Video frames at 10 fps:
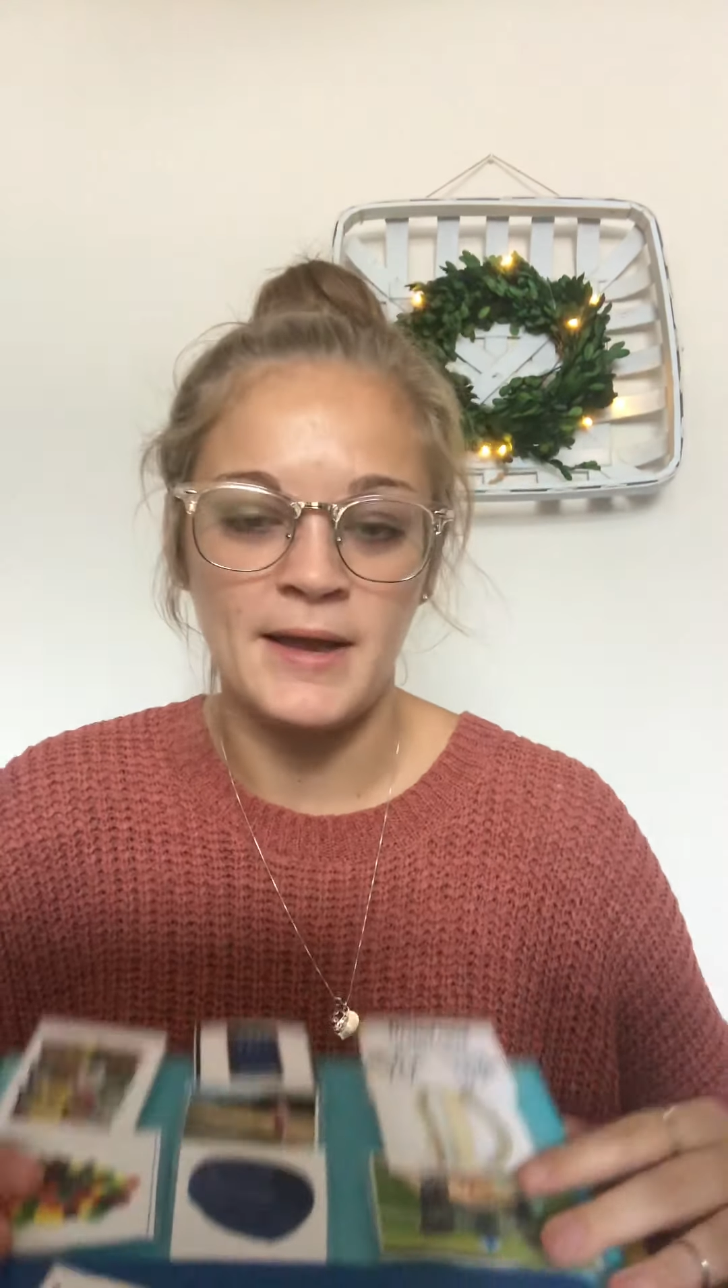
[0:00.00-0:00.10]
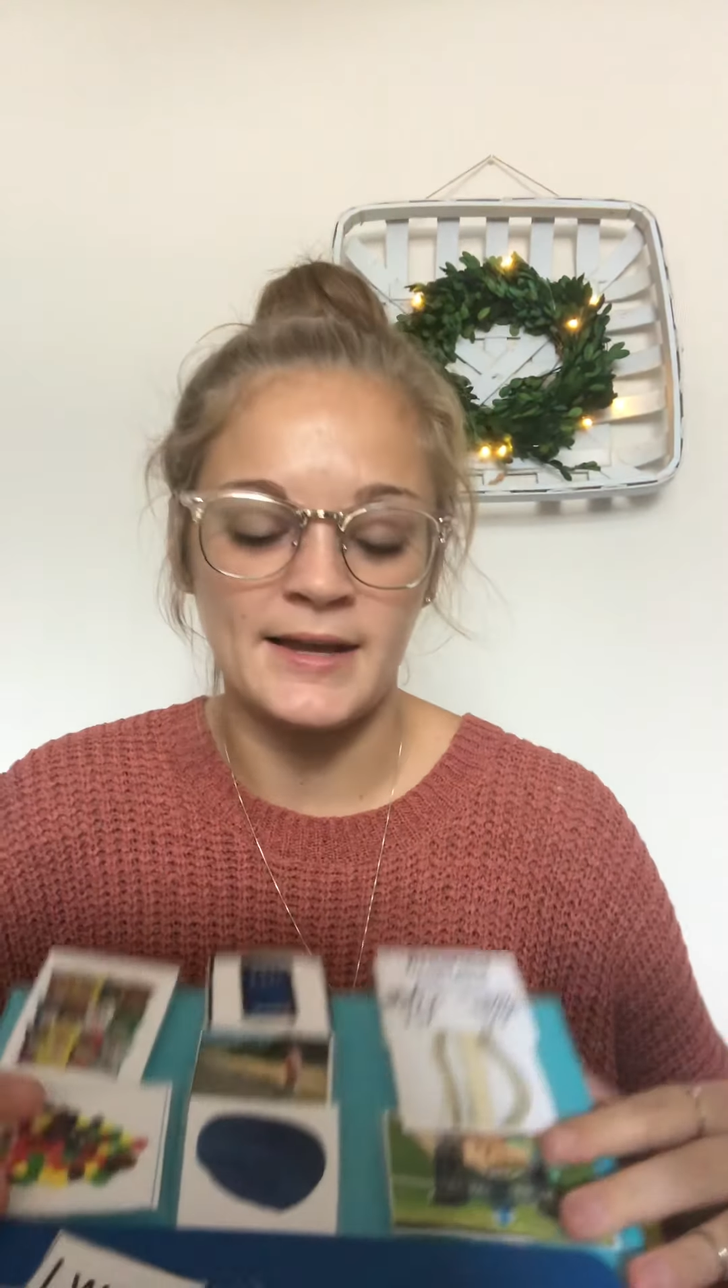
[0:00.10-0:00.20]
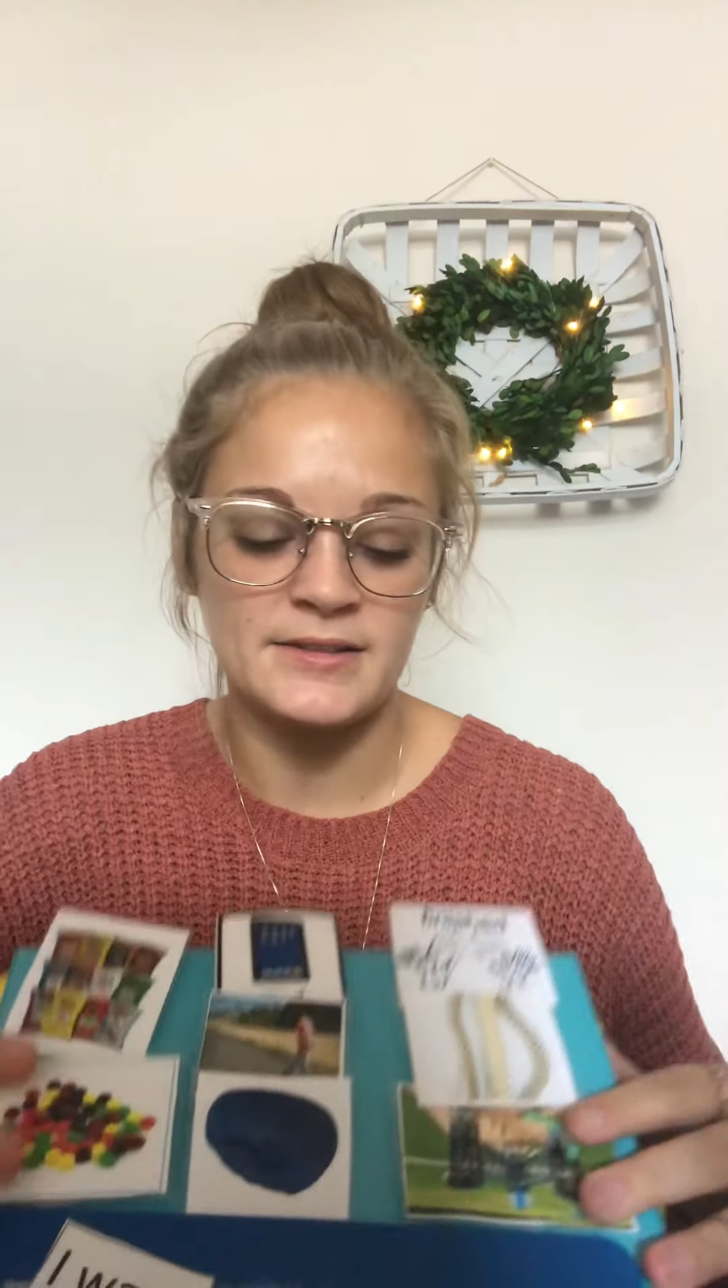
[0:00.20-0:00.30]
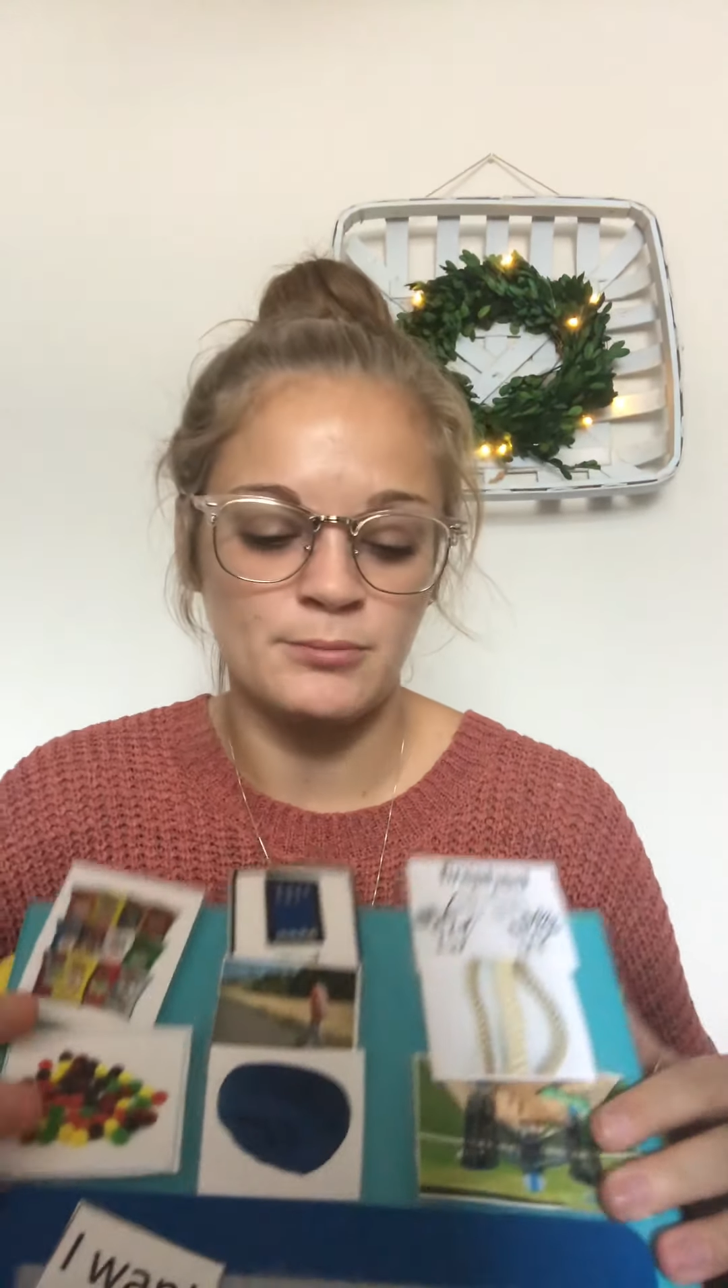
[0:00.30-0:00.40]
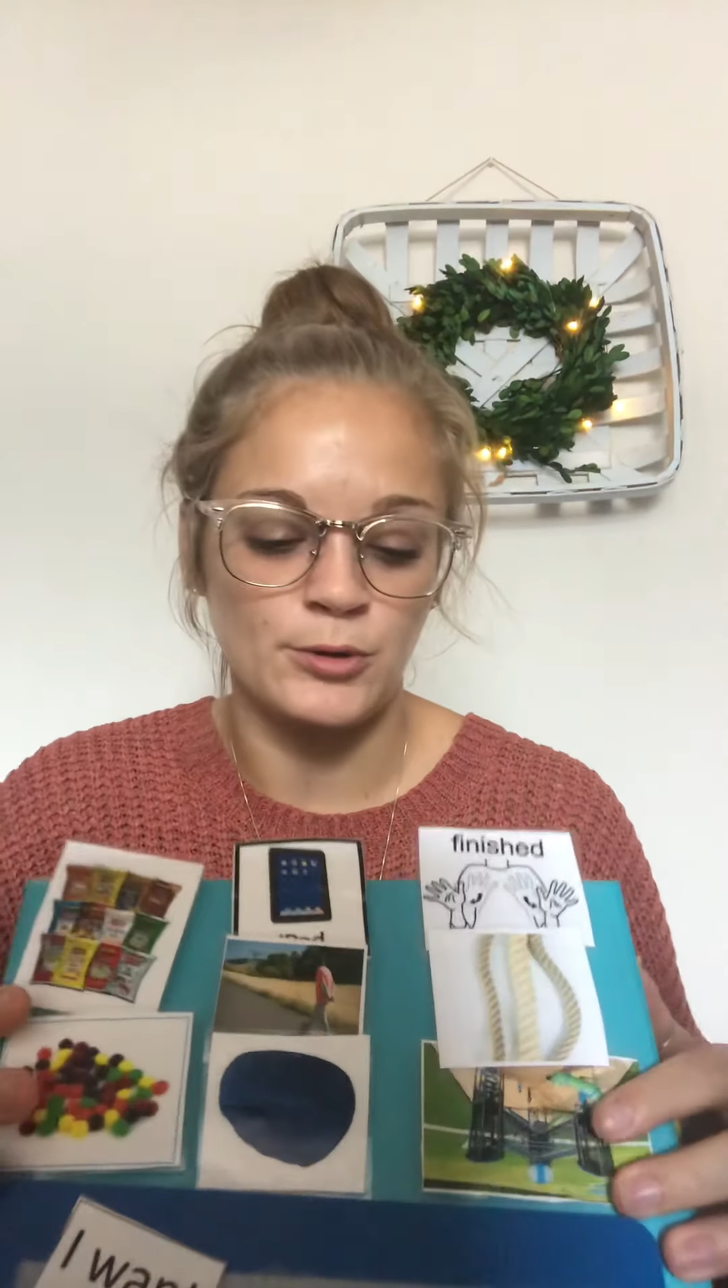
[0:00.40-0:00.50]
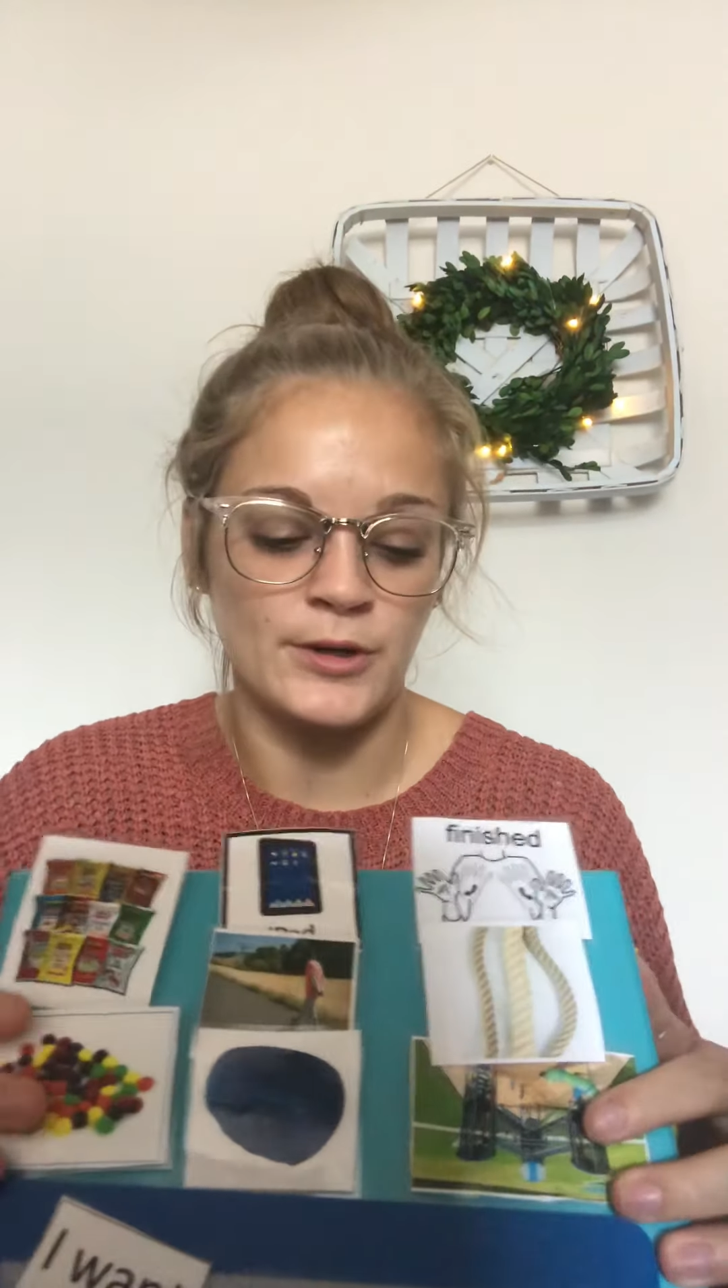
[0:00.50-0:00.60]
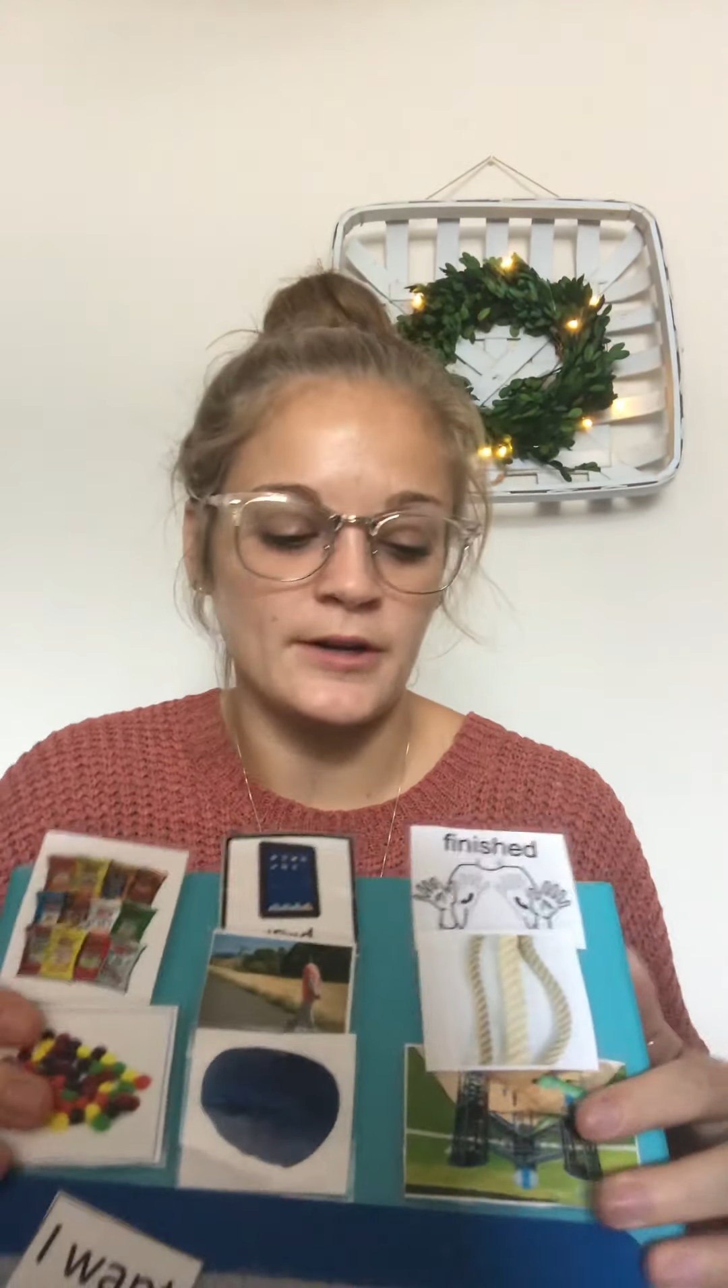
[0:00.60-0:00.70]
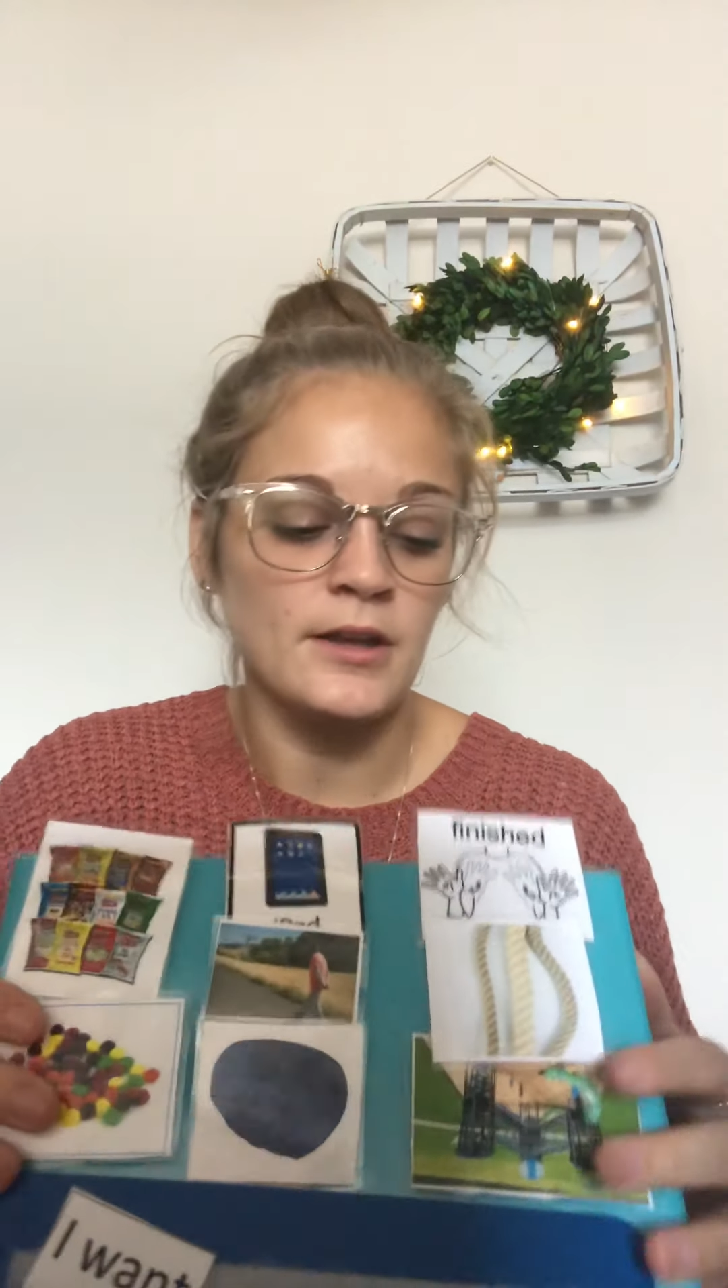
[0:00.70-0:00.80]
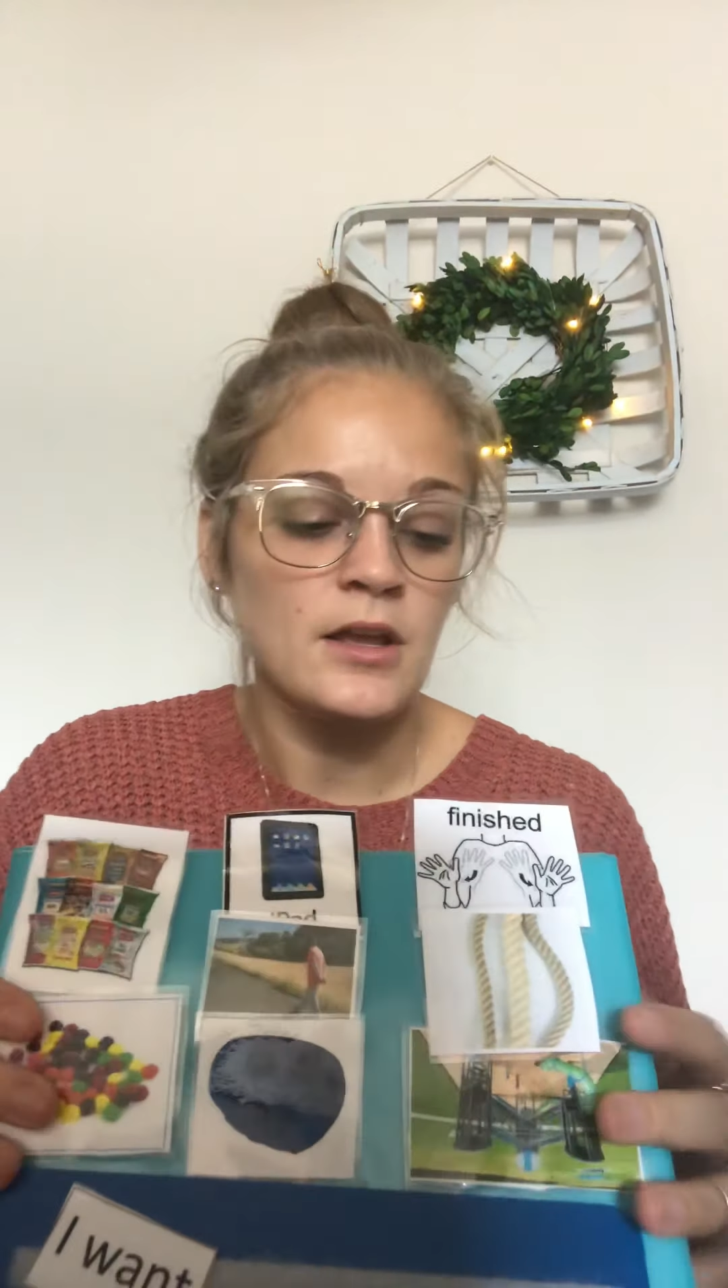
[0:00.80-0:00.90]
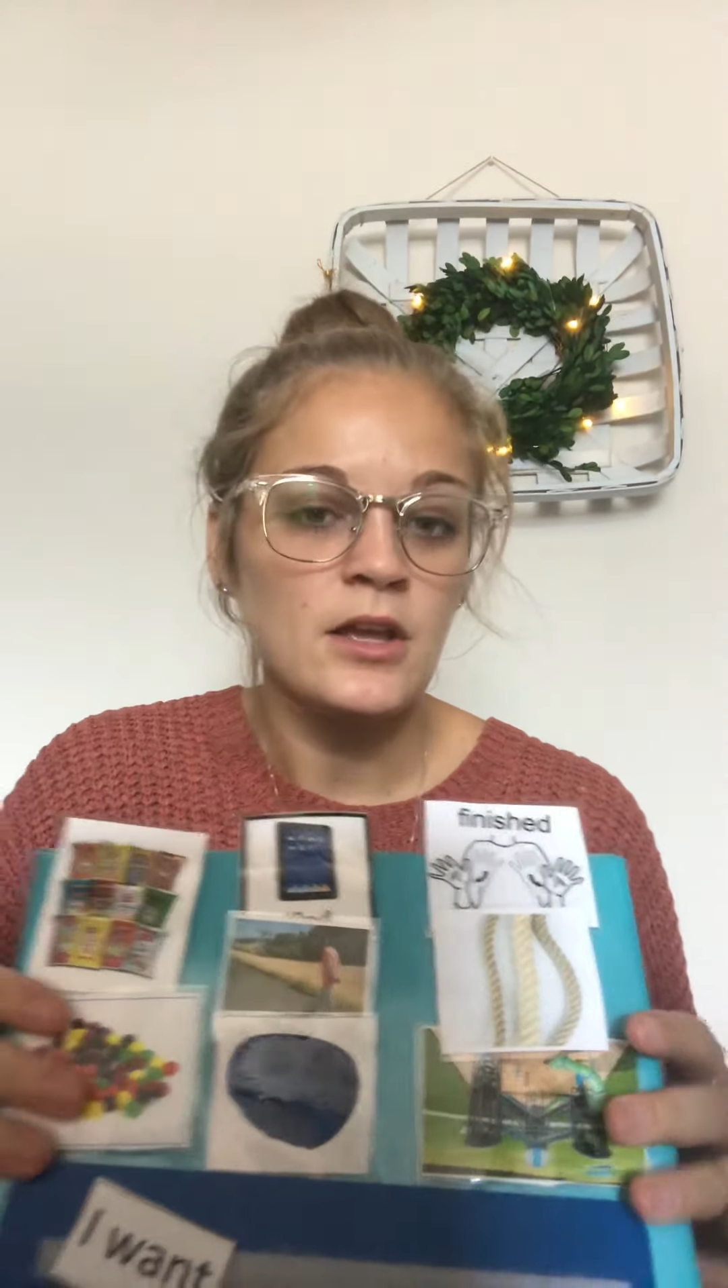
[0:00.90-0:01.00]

PACS board.